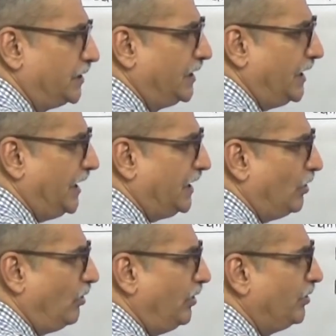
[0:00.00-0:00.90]

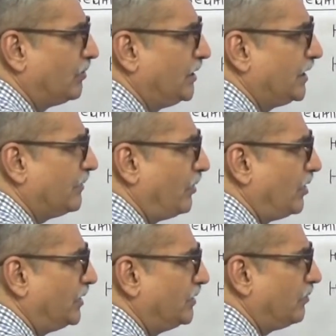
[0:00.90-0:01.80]
heteronuclear
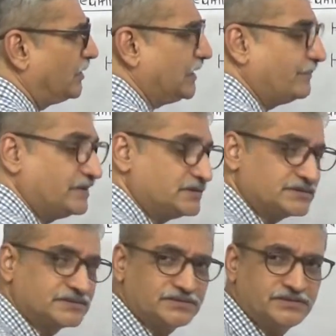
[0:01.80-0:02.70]
bond, what happens?
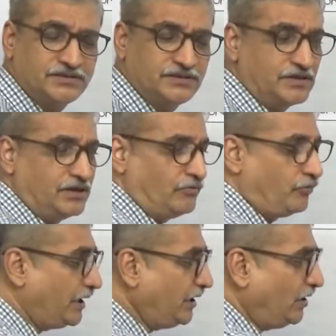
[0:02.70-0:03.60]

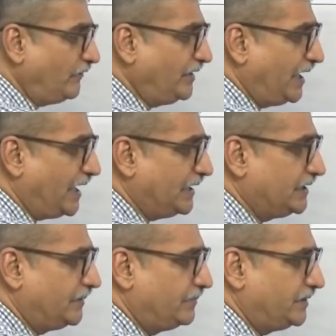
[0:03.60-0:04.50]
One of the
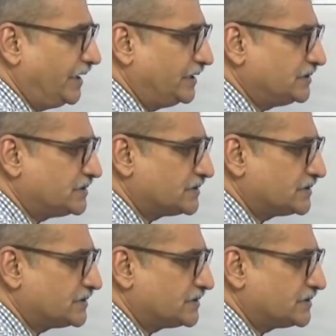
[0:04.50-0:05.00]
atom tends